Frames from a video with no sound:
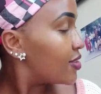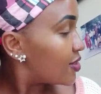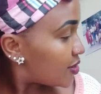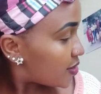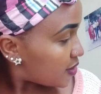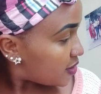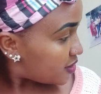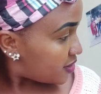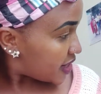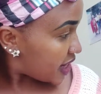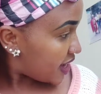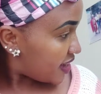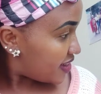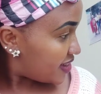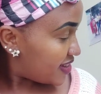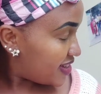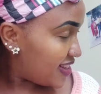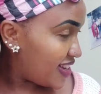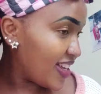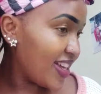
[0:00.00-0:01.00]
So yeah,
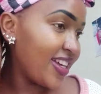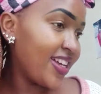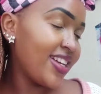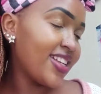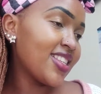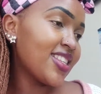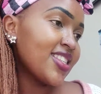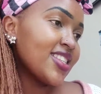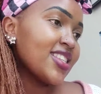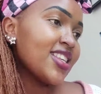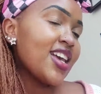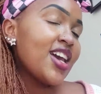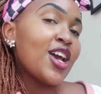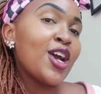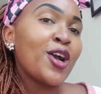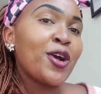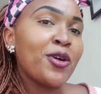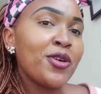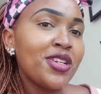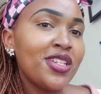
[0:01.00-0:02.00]
let's
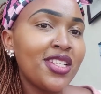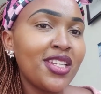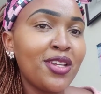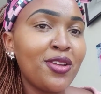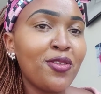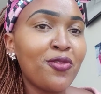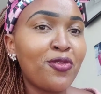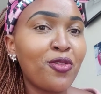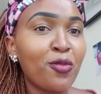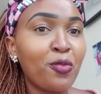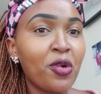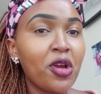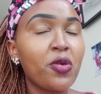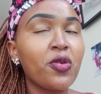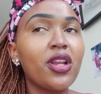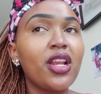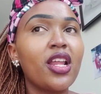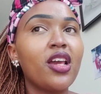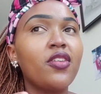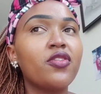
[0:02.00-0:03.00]
continue from where
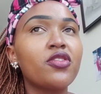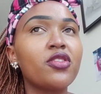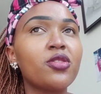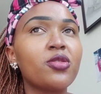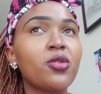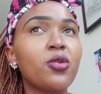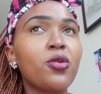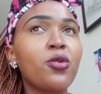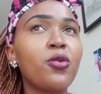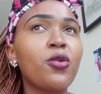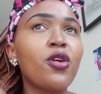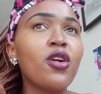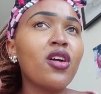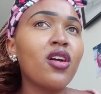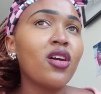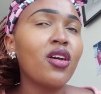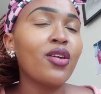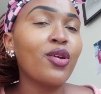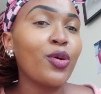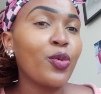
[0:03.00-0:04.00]
we left. So
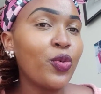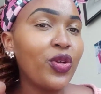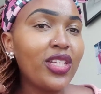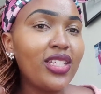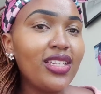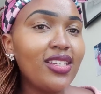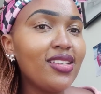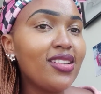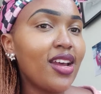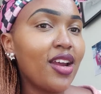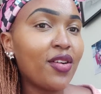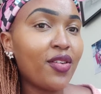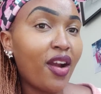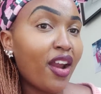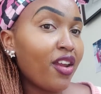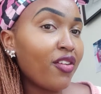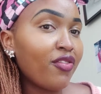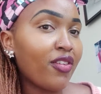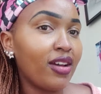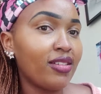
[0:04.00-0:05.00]
we did
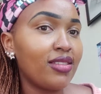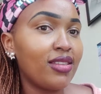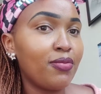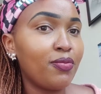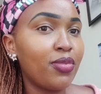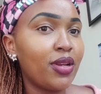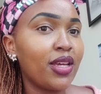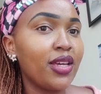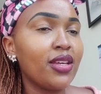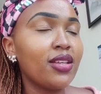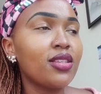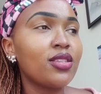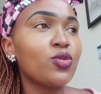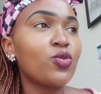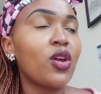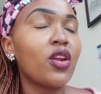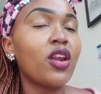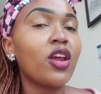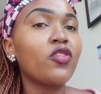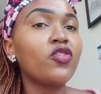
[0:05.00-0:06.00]
arrive at the place.
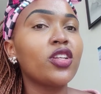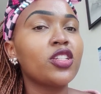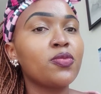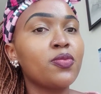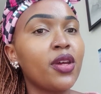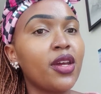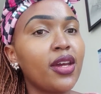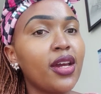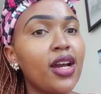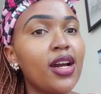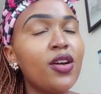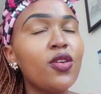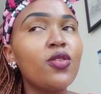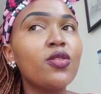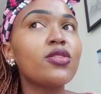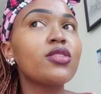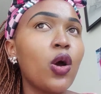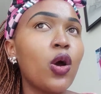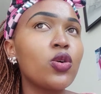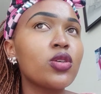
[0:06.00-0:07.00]
We arrived at my
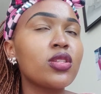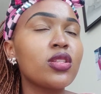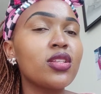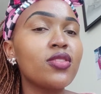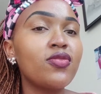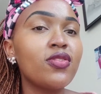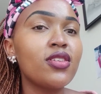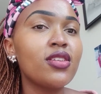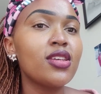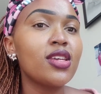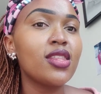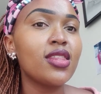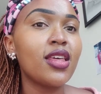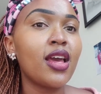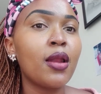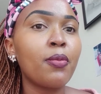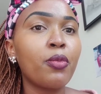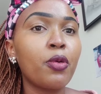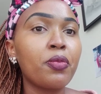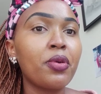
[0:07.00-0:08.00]
house. I was living in the
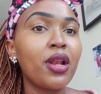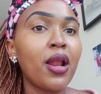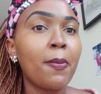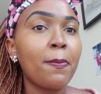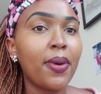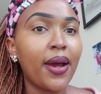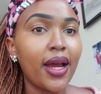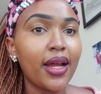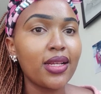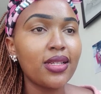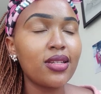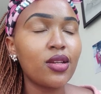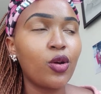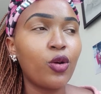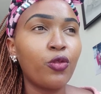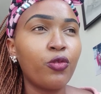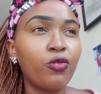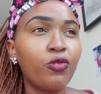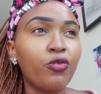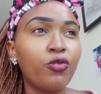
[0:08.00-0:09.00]
unpopular part
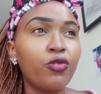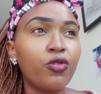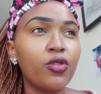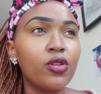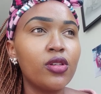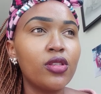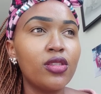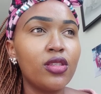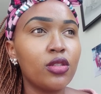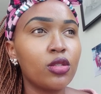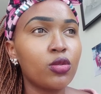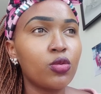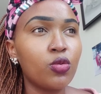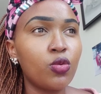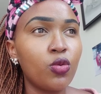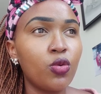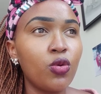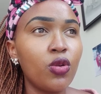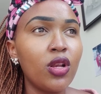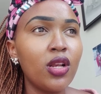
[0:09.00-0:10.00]
of the
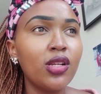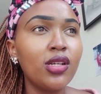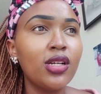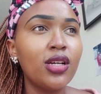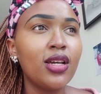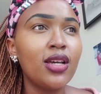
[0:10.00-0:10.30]
school.